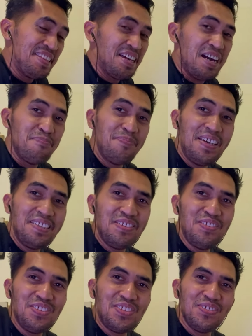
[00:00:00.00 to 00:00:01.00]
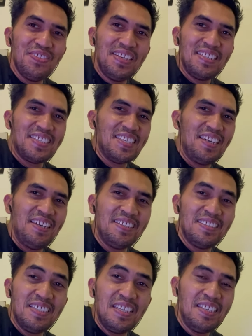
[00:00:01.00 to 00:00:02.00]
I'm not used to it
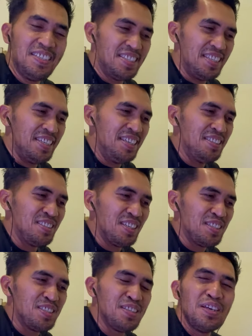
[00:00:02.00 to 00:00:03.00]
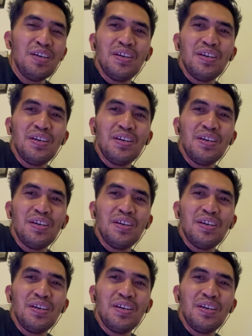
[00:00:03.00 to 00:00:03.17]
seeing Nissy just